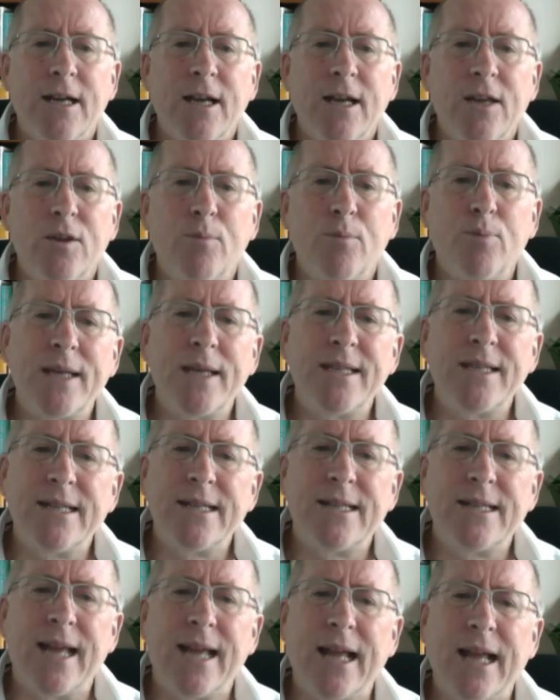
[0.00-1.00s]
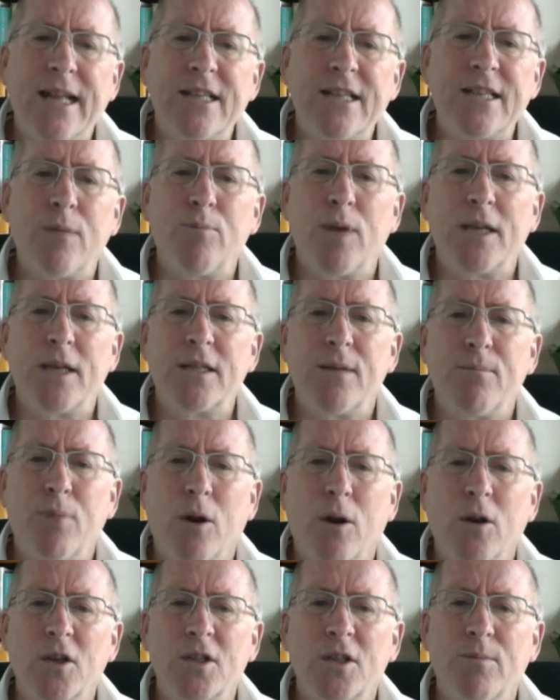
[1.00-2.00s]
The present tense and the present
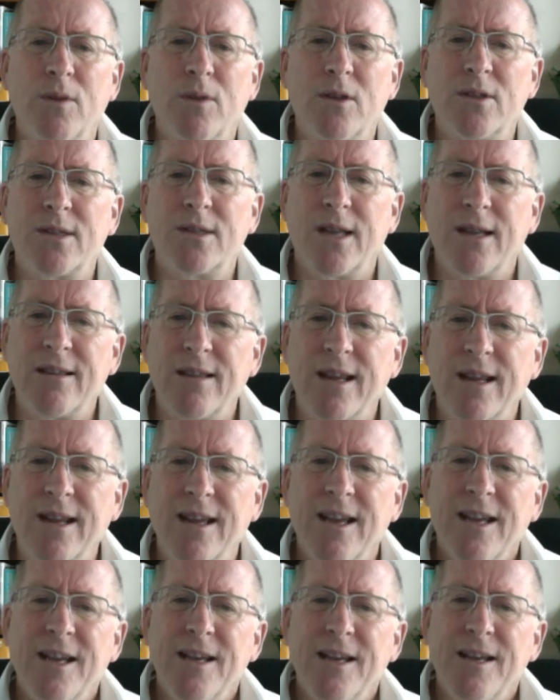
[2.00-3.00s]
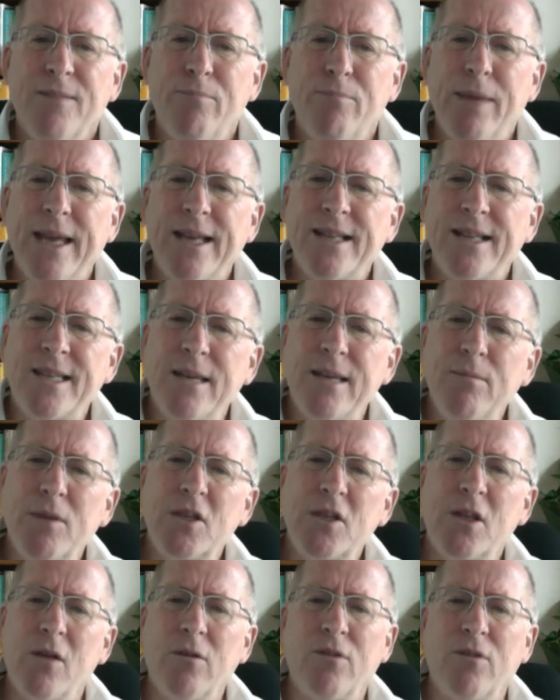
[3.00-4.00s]
participles, I think, make it seem
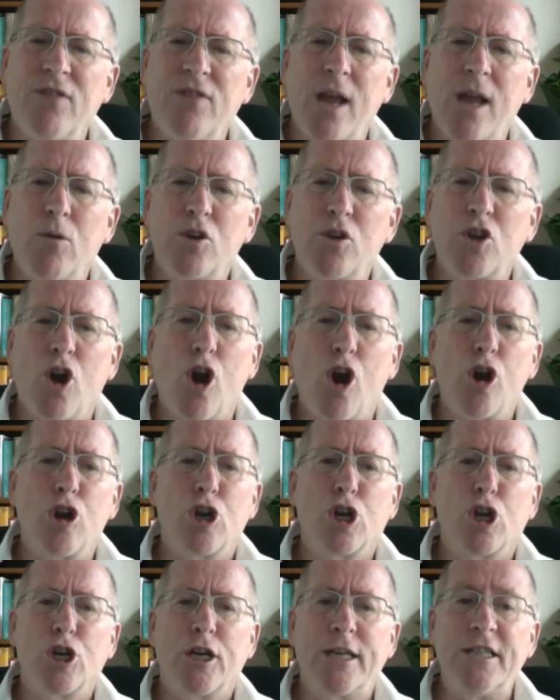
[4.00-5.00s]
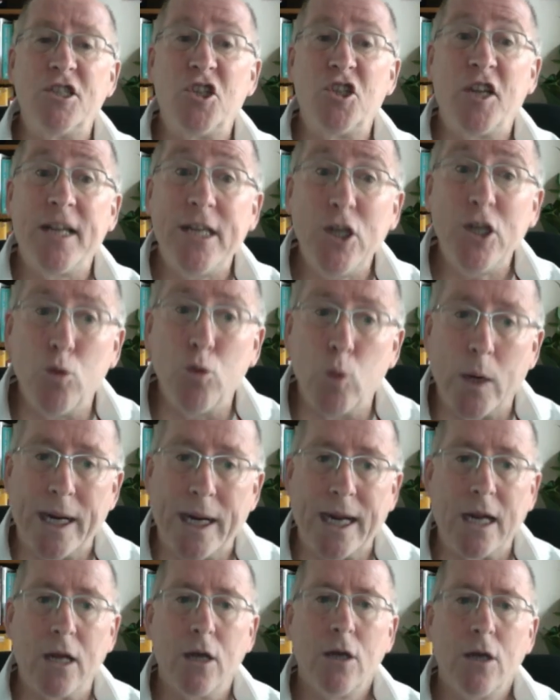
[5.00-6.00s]
as though the flowers are
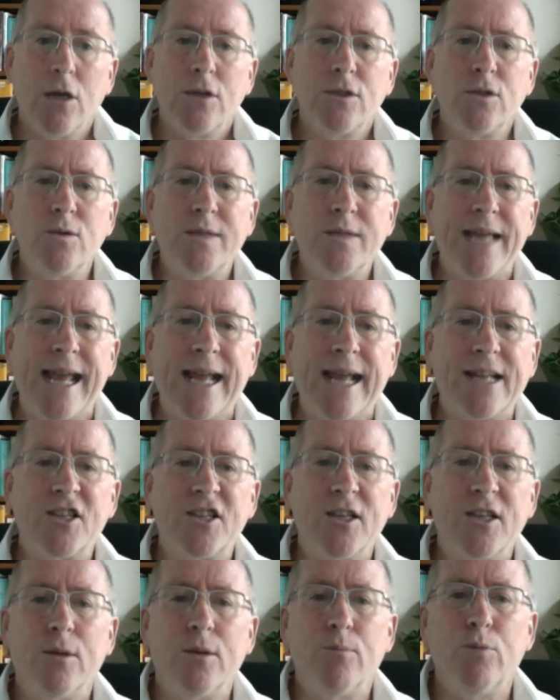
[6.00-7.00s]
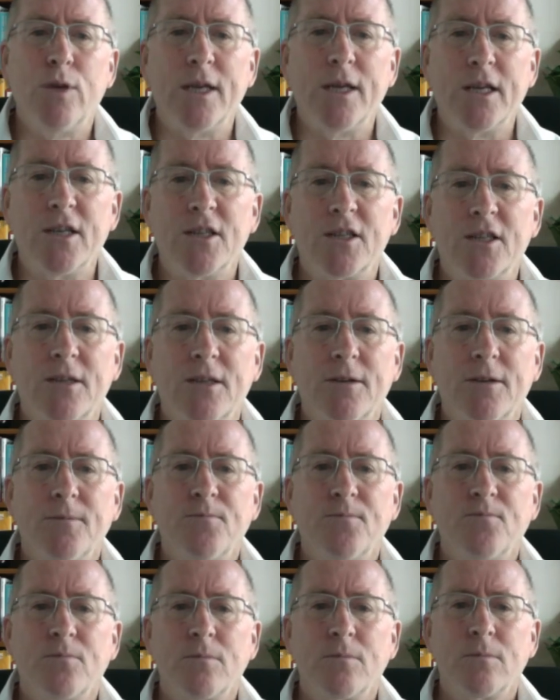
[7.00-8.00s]
continuing to dance in the breeze.
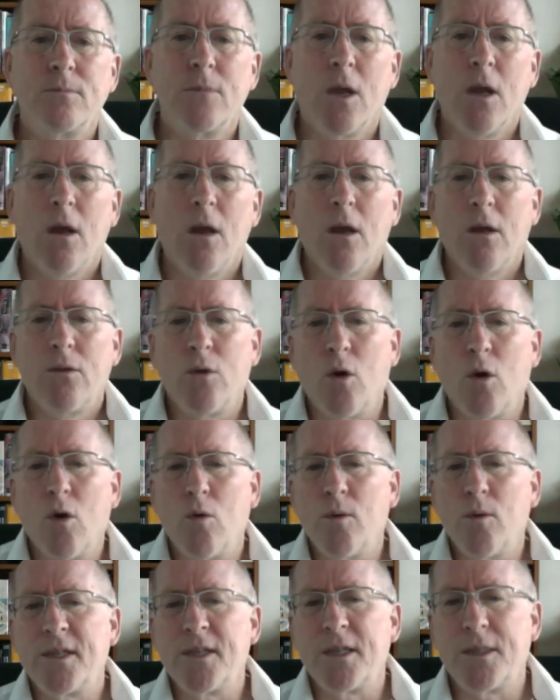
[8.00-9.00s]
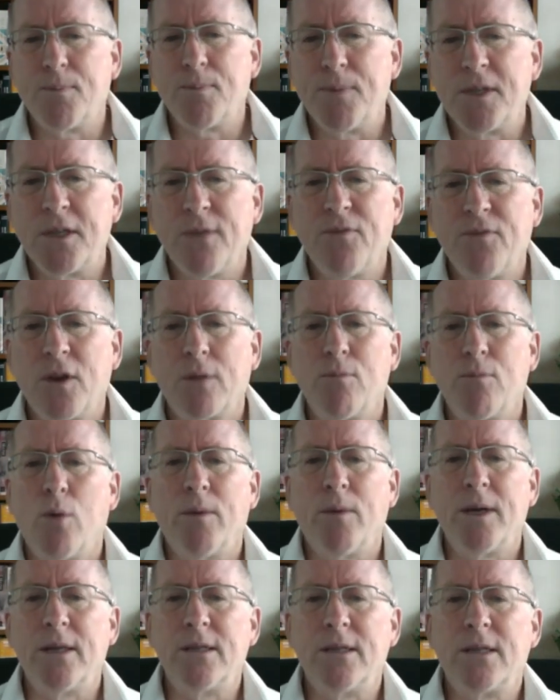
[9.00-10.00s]
Though it was a specific
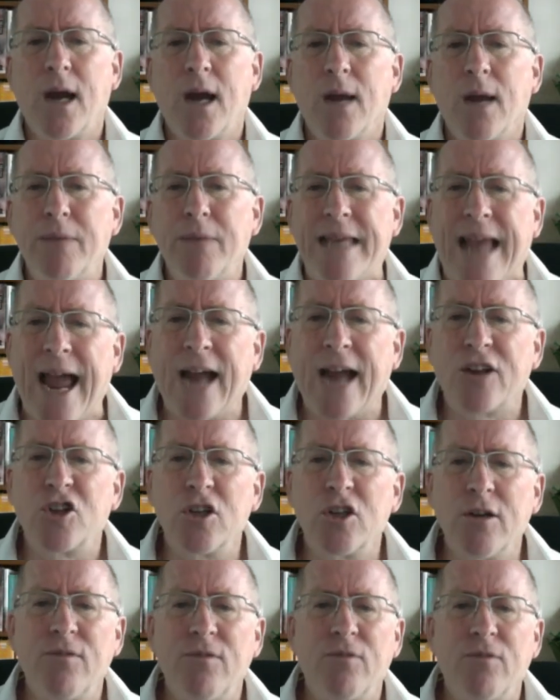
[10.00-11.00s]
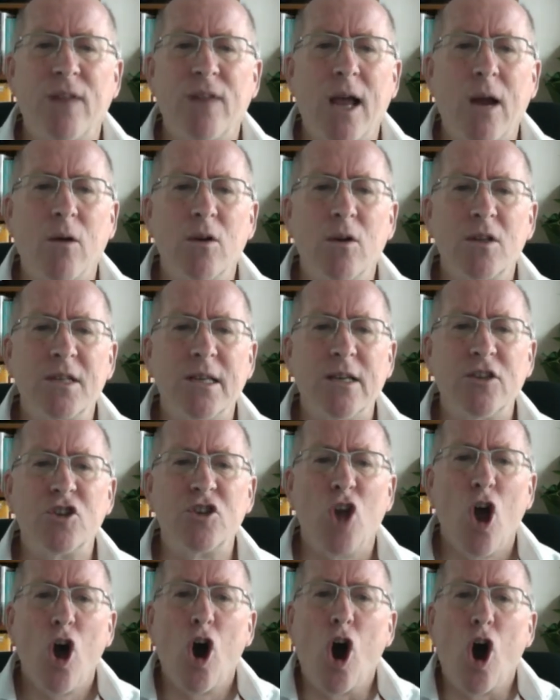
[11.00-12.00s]
moment in time, the action of the flowers
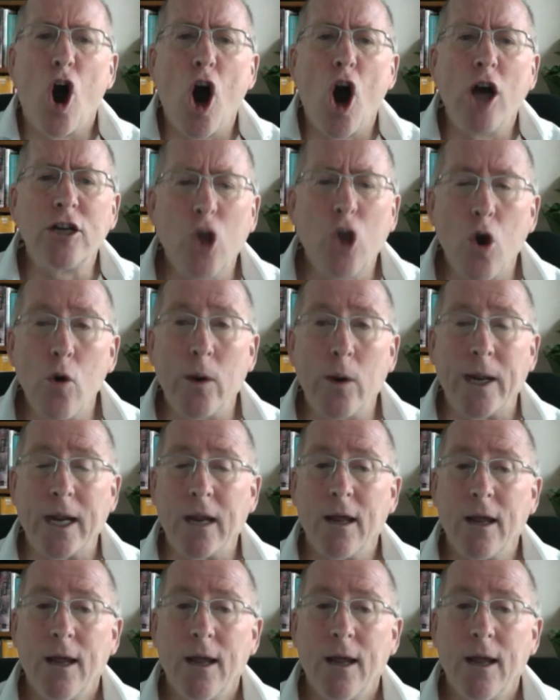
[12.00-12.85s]
is ongoing